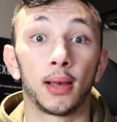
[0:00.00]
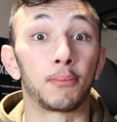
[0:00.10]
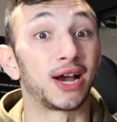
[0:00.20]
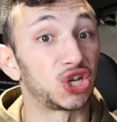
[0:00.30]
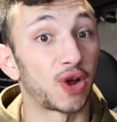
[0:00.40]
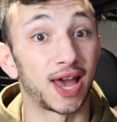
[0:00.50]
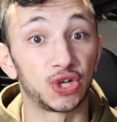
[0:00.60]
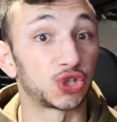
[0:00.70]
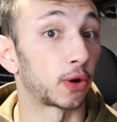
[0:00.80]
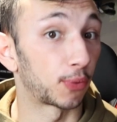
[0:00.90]
My
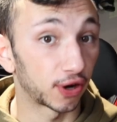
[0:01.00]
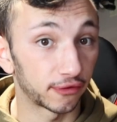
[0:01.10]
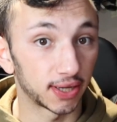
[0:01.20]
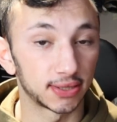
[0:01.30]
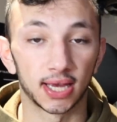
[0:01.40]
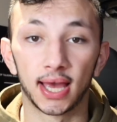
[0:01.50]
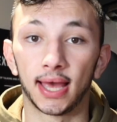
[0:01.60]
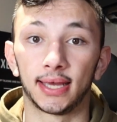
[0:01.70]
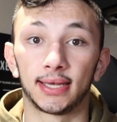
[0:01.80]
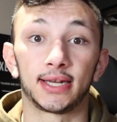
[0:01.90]
strategies aren't perfect.
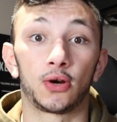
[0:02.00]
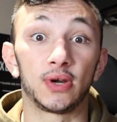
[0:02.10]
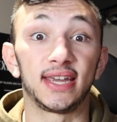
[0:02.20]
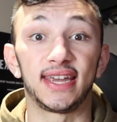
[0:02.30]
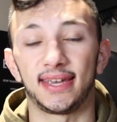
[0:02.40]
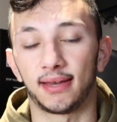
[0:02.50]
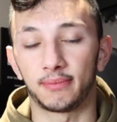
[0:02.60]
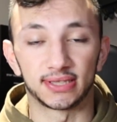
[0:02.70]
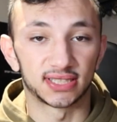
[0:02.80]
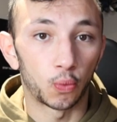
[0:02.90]

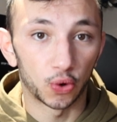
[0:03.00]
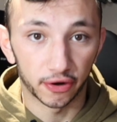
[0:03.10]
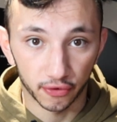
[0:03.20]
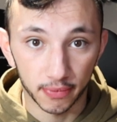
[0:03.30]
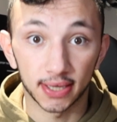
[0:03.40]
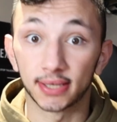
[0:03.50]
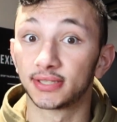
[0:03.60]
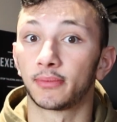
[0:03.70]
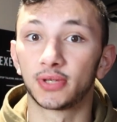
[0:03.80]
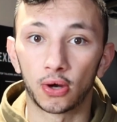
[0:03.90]
Some work for me,
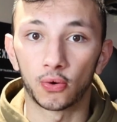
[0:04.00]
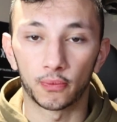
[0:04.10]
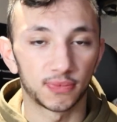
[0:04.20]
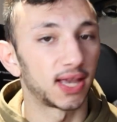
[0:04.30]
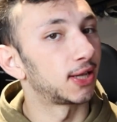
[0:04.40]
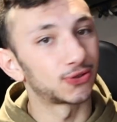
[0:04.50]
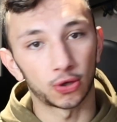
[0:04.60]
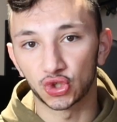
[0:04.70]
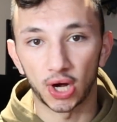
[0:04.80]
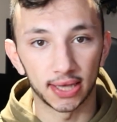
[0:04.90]
some don't. It's all
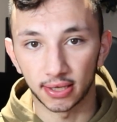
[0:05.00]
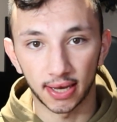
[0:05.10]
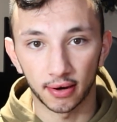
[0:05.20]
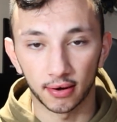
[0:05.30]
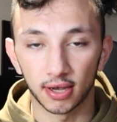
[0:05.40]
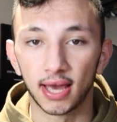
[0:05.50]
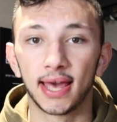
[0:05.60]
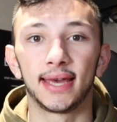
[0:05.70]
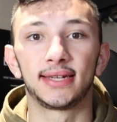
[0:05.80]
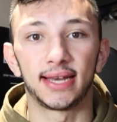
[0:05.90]
trial and error.
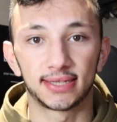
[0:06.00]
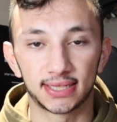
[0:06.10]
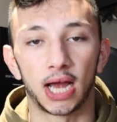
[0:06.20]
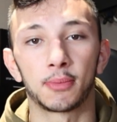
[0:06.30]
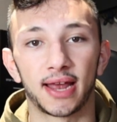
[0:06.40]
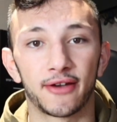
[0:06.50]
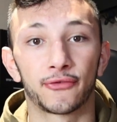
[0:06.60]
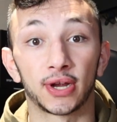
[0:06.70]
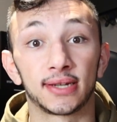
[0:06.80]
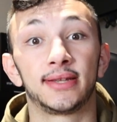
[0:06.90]
It takes time and
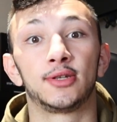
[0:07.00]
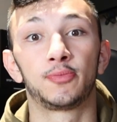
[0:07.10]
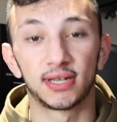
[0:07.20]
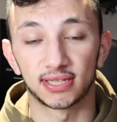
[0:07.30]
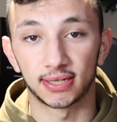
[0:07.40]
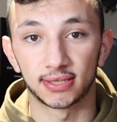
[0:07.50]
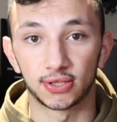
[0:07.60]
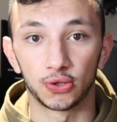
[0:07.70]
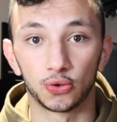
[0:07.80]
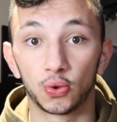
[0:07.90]
effort into this business
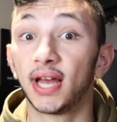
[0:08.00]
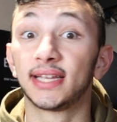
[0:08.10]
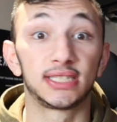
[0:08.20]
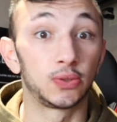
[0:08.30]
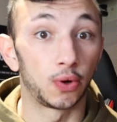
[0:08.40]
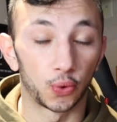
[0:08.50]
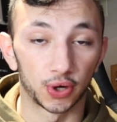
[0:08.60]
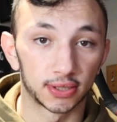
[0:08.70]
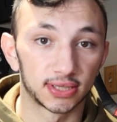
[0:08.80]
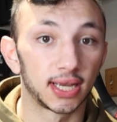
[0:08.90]
to see what
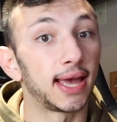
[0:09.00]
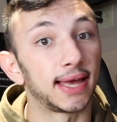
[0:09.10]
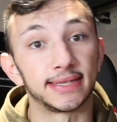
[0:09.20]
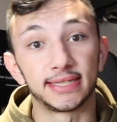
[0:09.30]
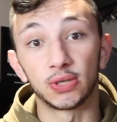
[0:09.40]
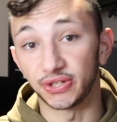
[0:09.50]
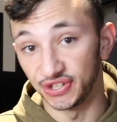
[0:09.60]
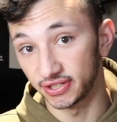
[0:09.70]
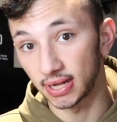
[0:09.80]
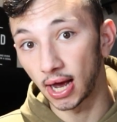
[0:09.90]
works and see what
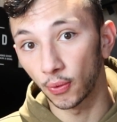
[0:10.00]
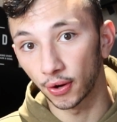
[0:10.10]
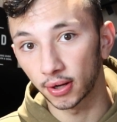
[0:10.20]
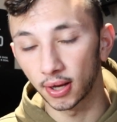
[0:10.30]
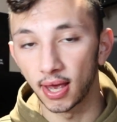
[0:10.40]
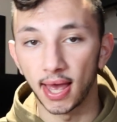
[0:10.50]
does not work.